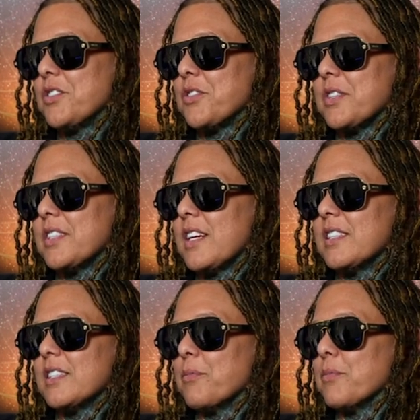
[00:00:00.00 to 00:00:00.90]
will usually
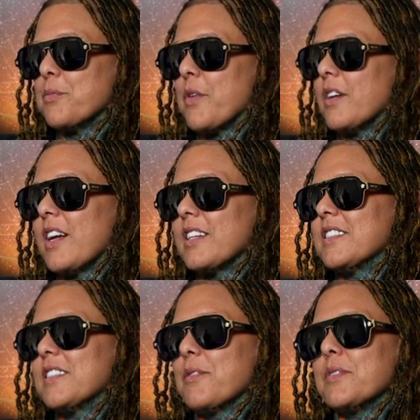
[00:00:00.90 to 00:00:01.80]
say something smart. Like
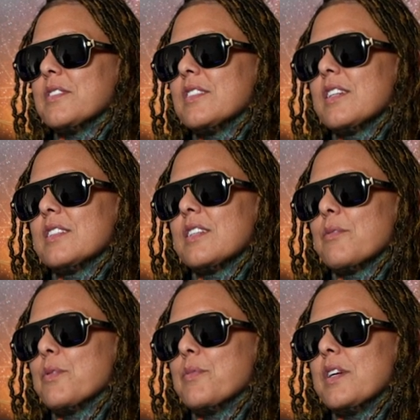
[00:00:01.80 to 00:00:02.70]
someone says
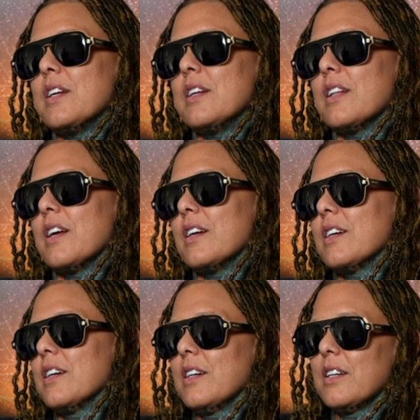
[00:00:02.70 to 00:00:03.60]
something to me, like,
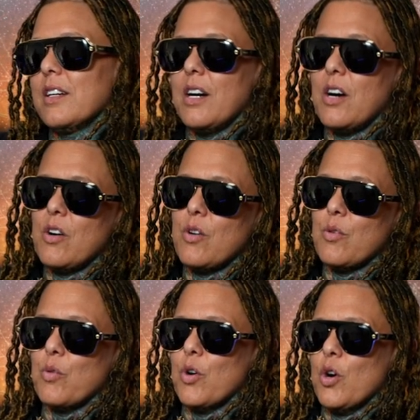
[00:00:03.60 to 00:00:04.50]

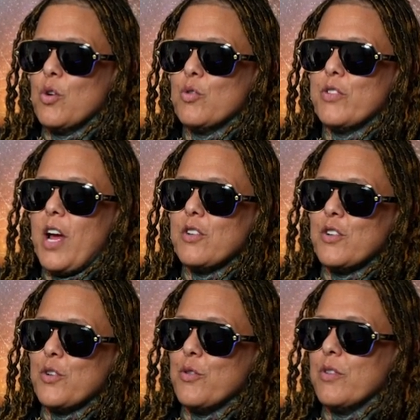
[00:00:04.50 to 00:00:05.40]
oh, who's that
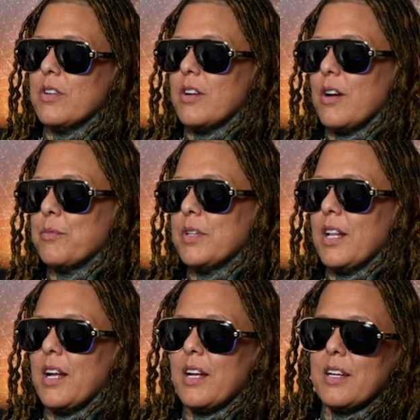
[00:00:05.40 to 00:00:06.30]
dude? And I'll be
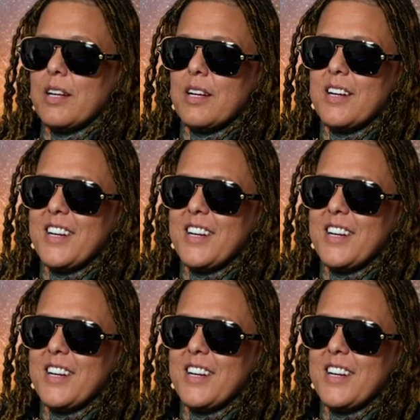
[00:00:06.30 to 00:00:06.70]
like,